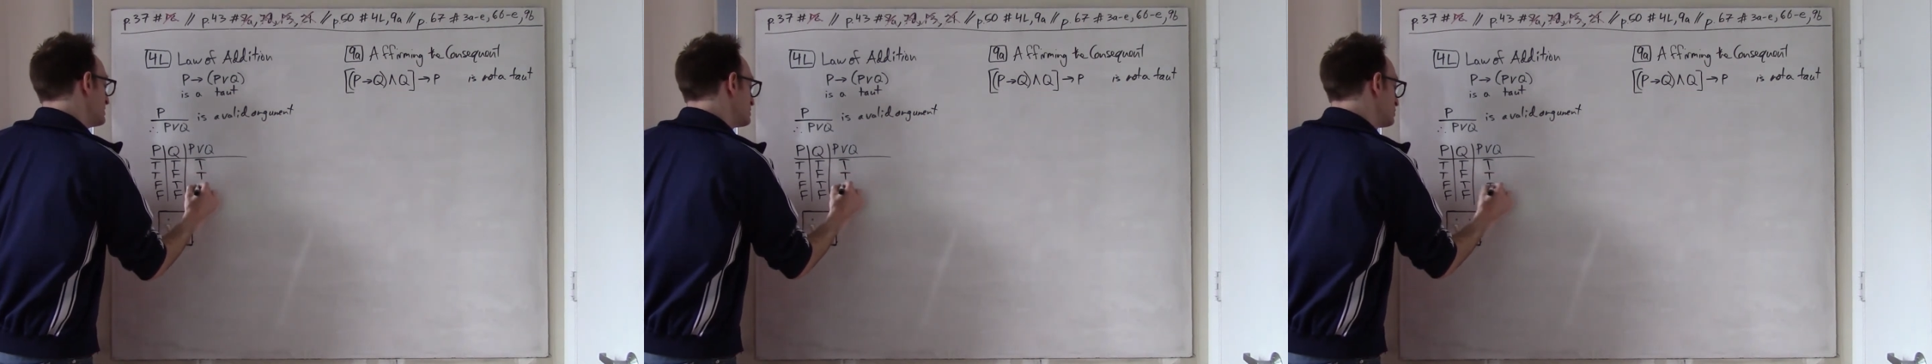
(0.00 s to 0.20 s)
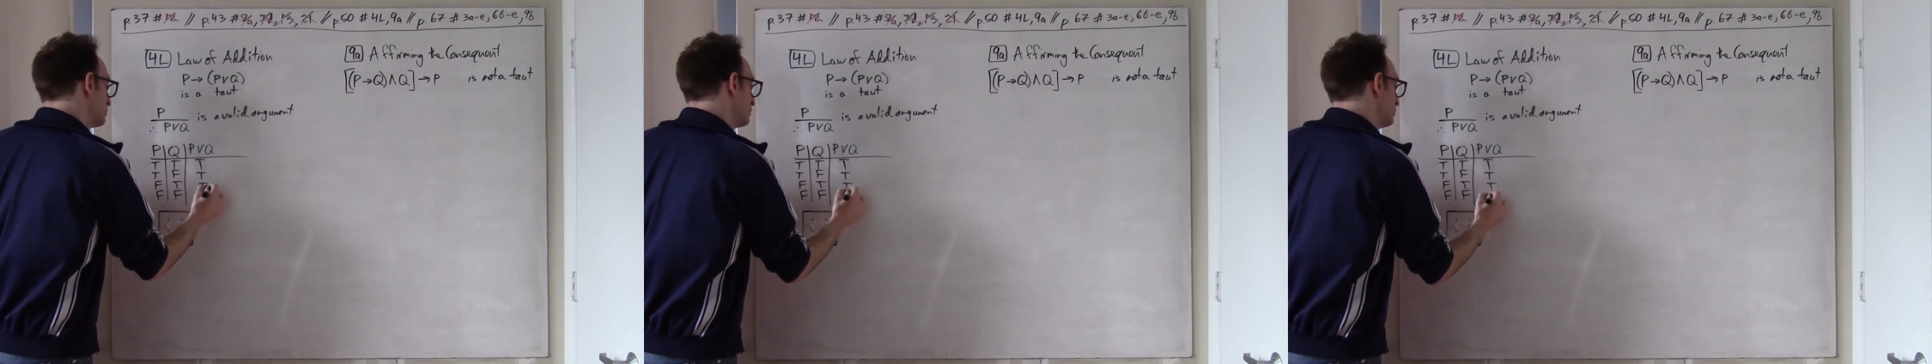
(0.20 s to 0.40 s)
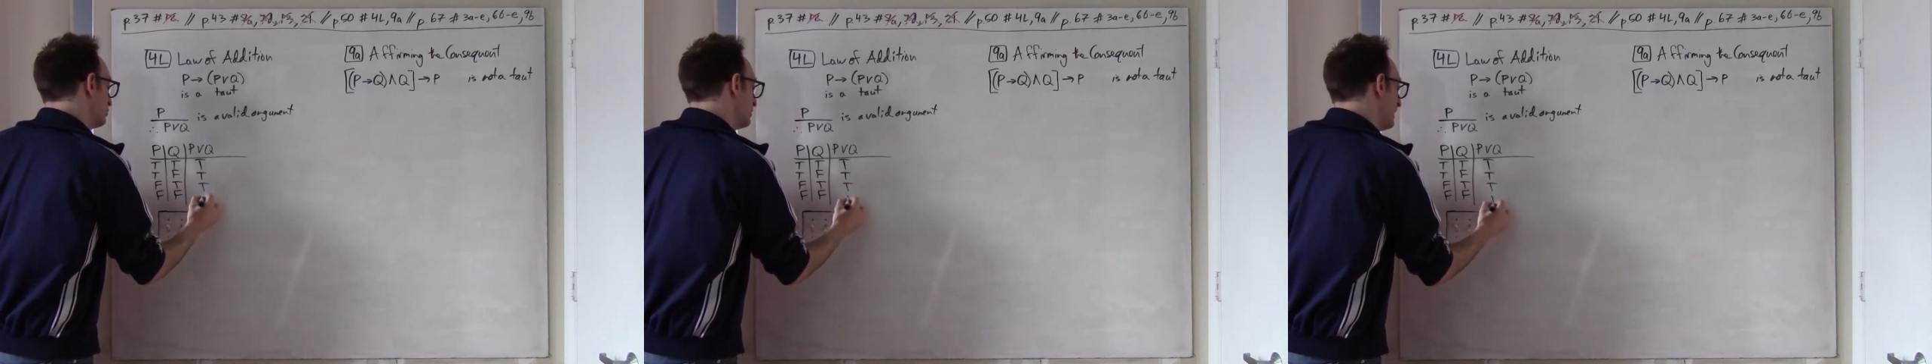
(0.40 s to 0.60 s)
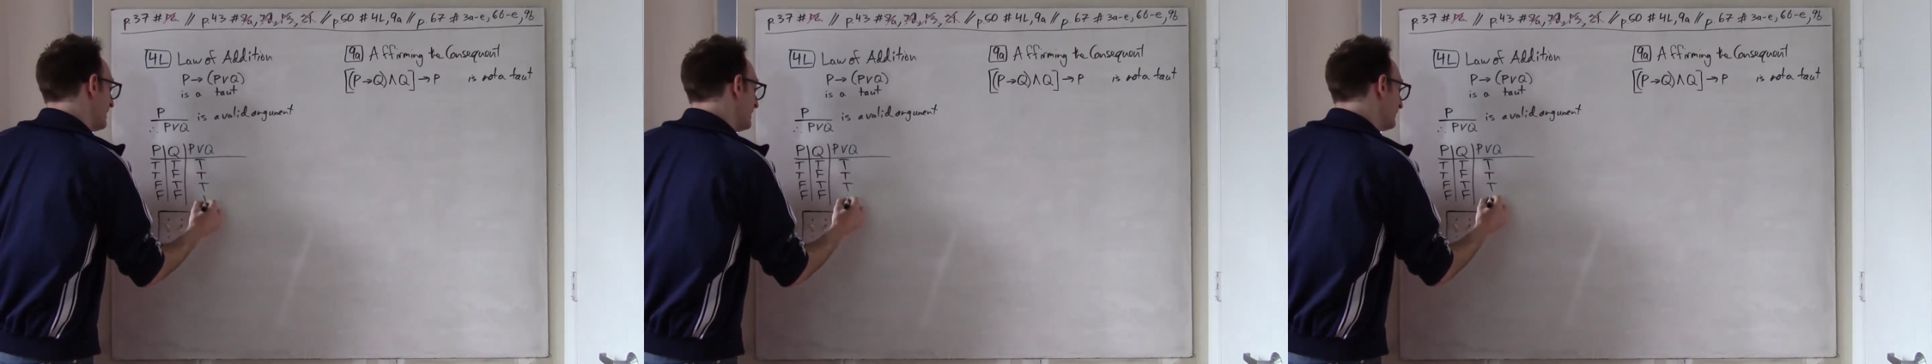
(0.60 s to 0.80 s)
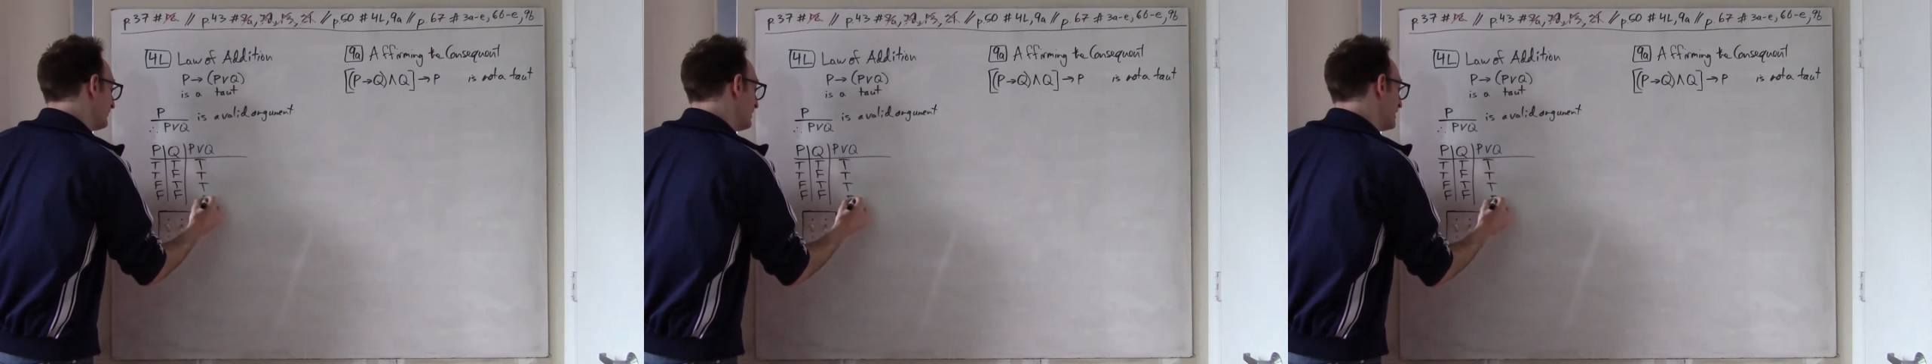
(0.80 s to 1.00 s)
true,
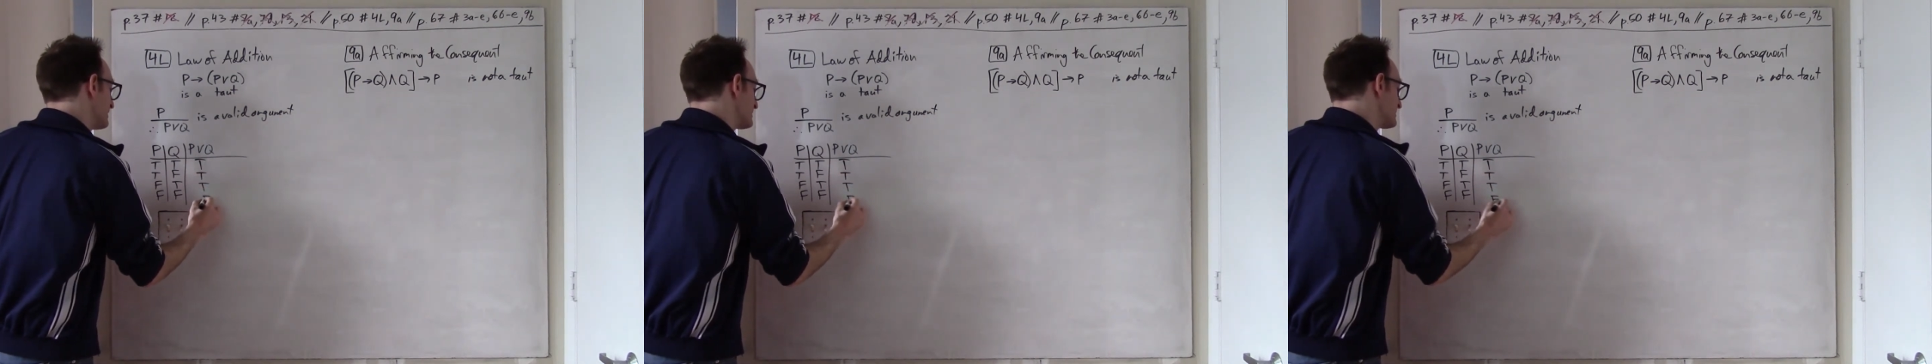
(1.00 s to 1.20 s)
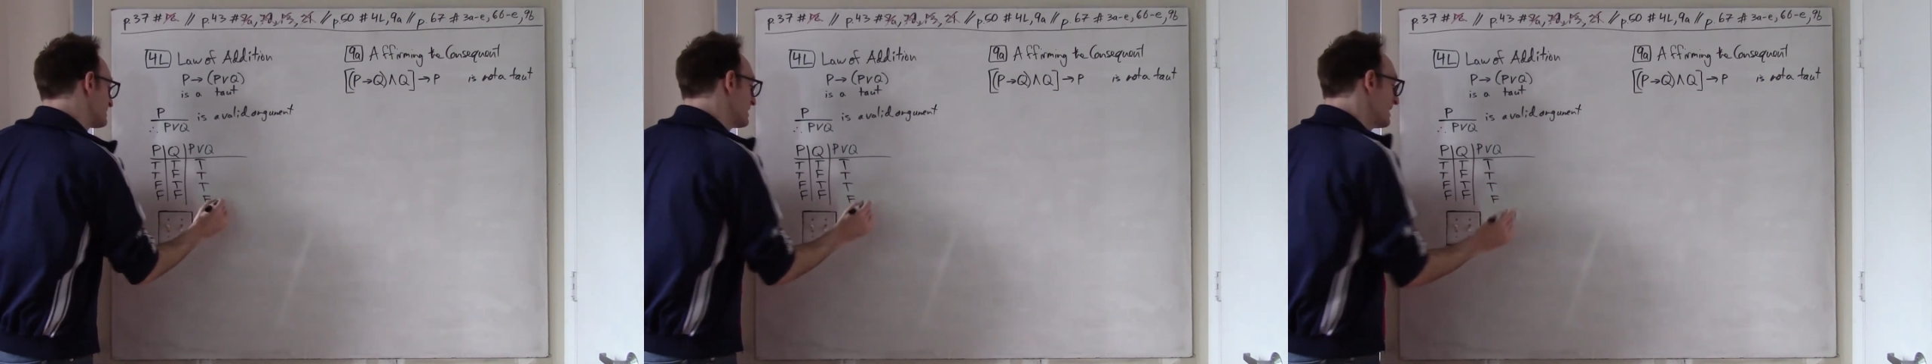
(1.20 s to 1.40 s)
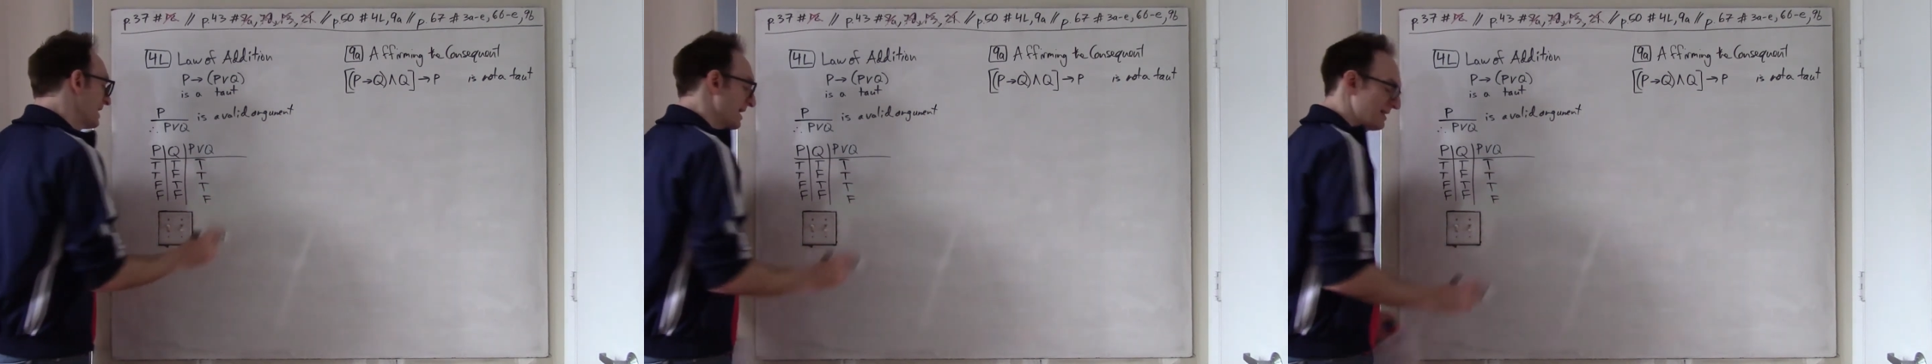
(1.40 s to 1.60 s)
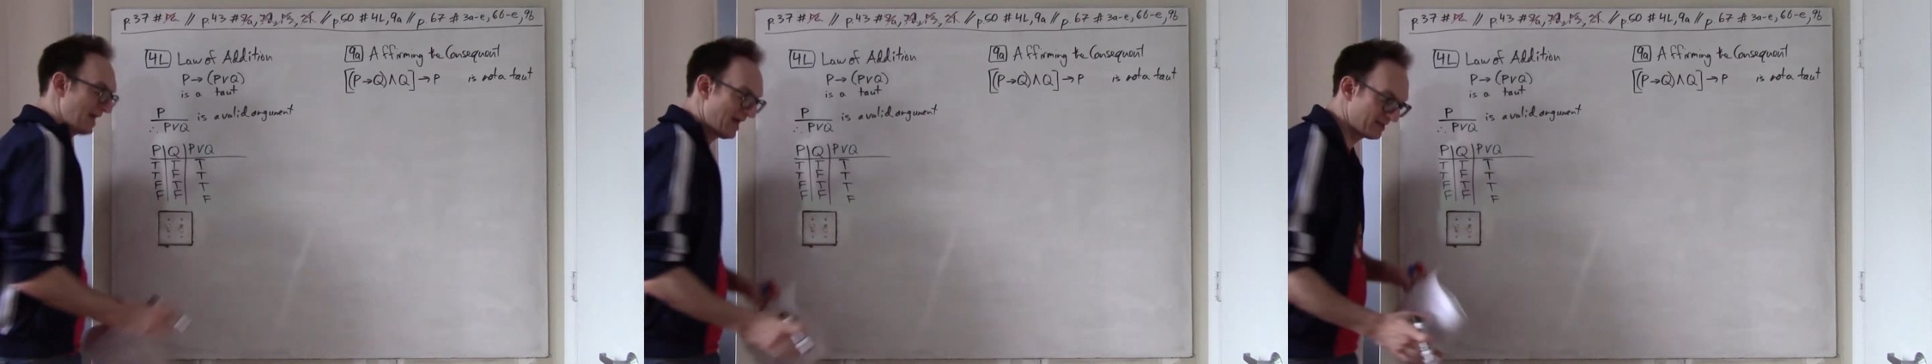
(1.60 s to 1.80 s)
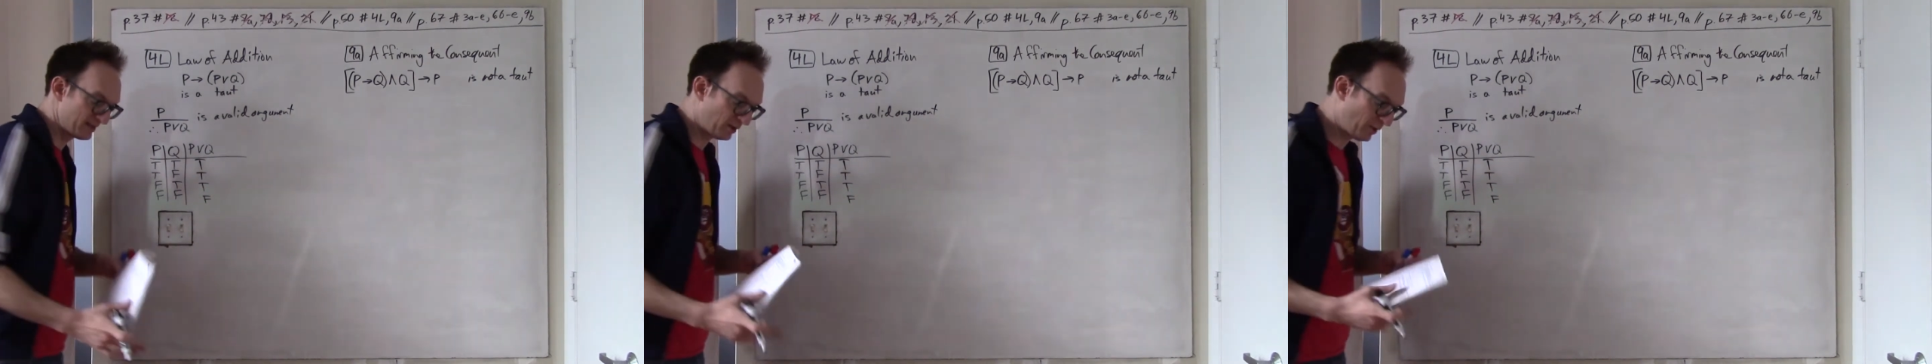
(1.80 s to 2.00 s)
uh, false. And
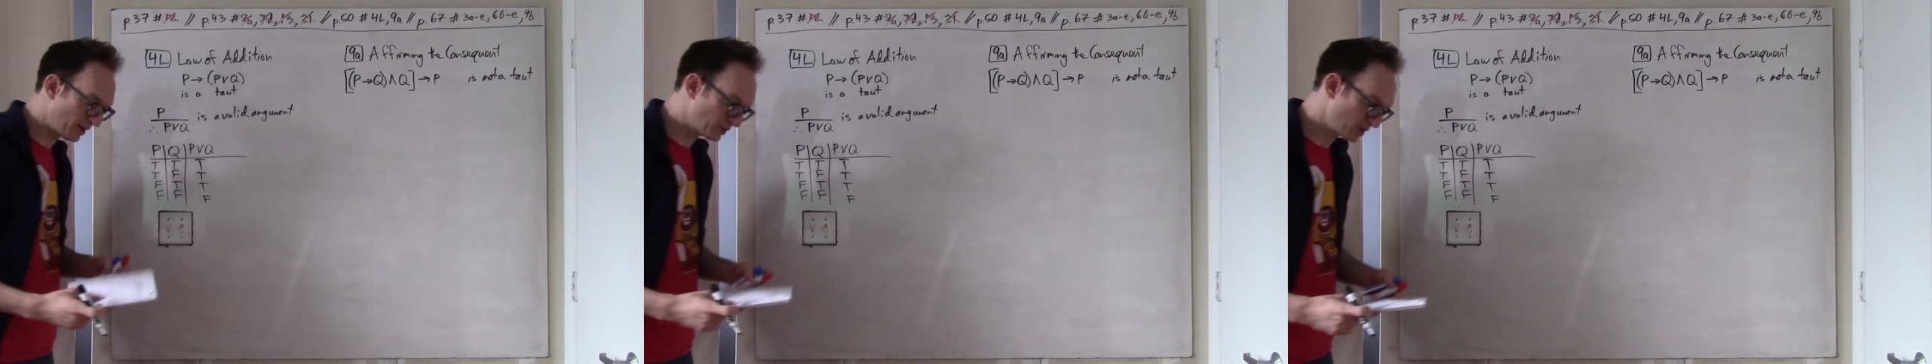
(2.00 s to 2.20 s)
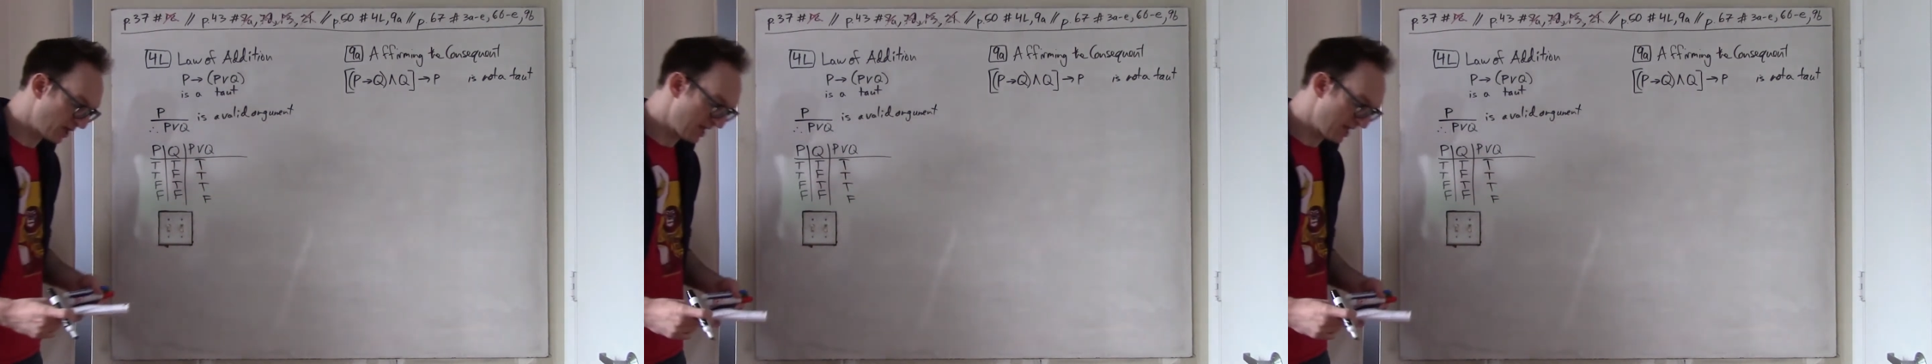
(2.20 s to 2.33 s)
then the question